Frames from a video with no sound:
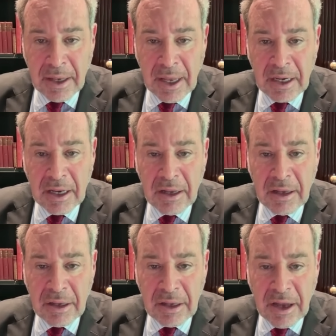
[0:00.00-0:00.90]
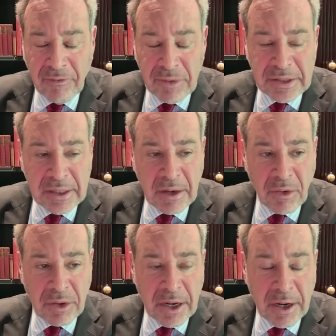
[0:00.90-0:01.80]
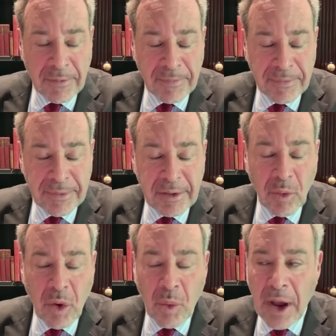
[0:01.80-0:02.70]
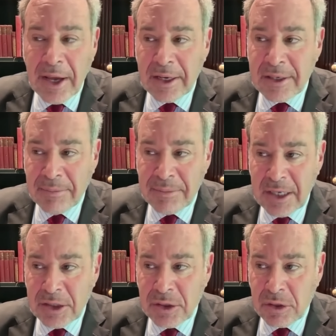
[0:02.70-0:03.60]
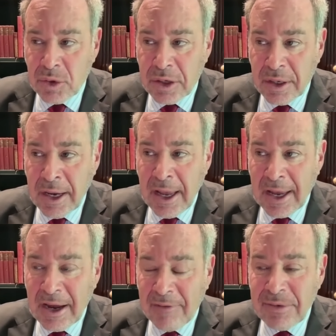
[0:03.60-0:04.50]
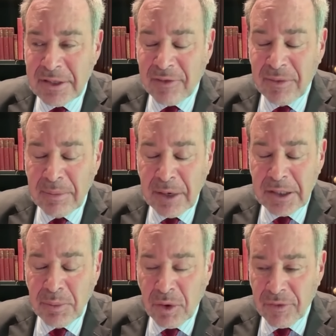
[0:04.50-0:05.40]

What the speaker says: and governments or that are waiting temptation or trigger. And governments have to be much more